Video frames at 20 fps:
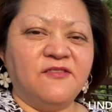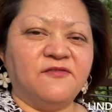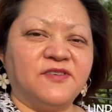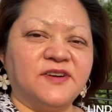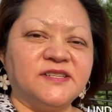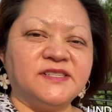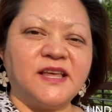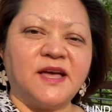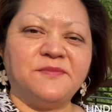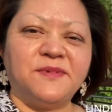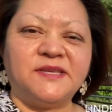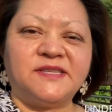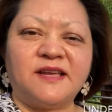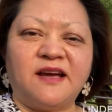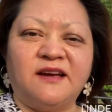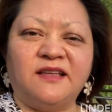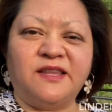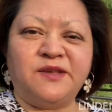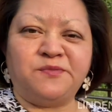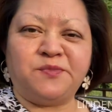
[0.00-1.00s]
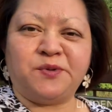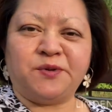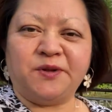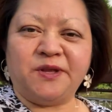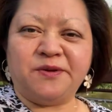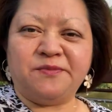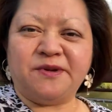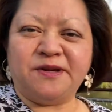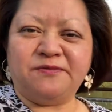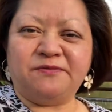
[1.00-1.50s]
First up is the
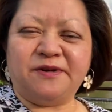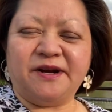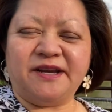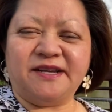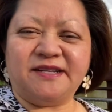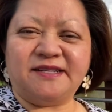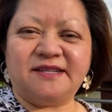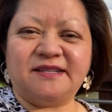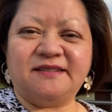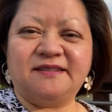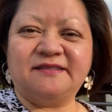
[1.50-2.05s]
unemployment rate.